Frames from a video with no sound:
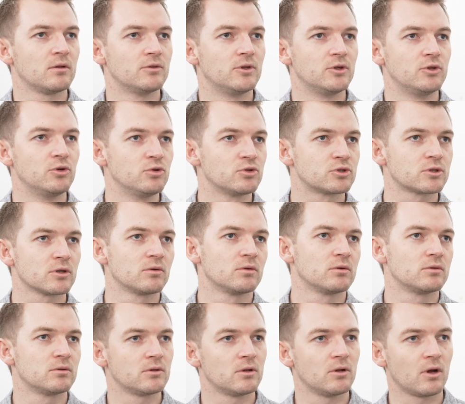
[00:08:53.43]
the user
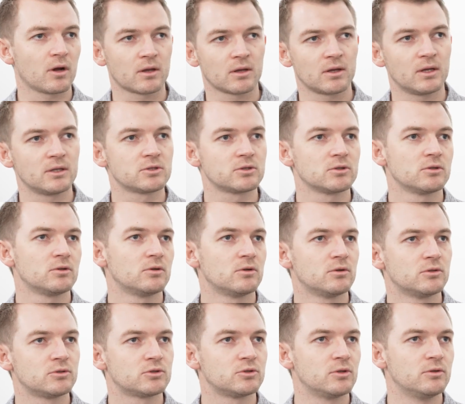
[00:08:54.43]
logging
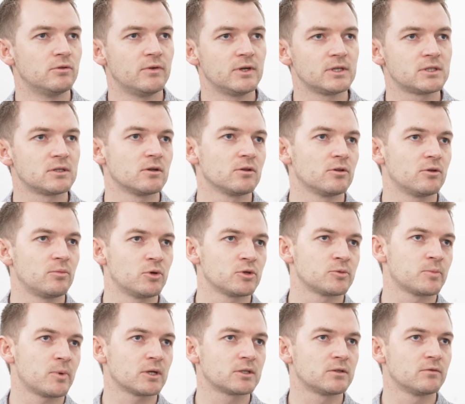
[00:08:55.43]
into the vision of the
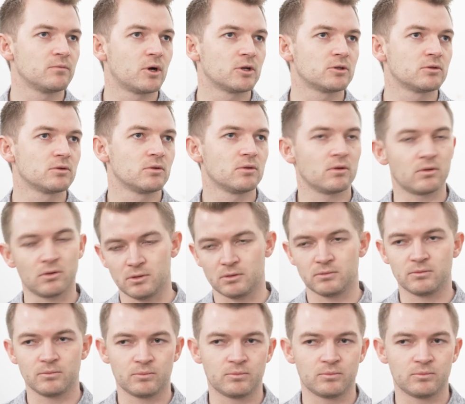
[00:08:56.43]
perspective module or